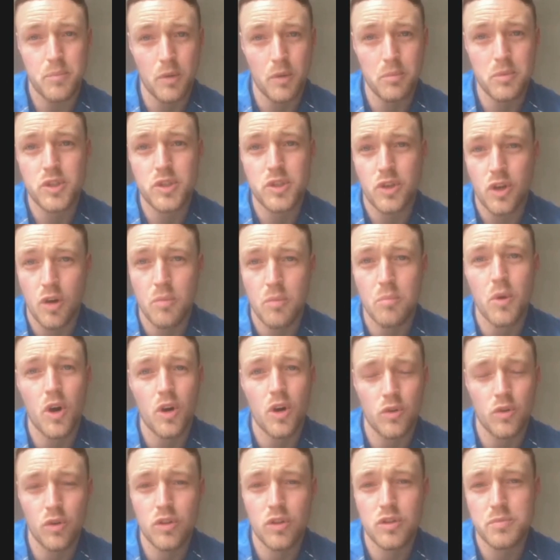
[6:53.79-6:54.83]
probably score
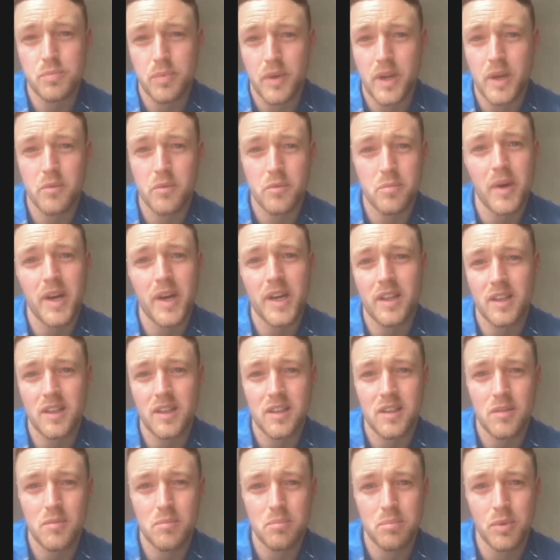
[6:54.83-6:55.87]
more goals playing with
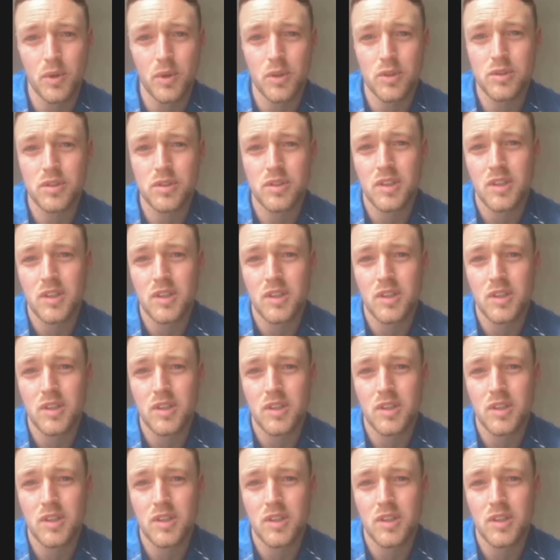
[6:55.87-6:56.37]
Michael, but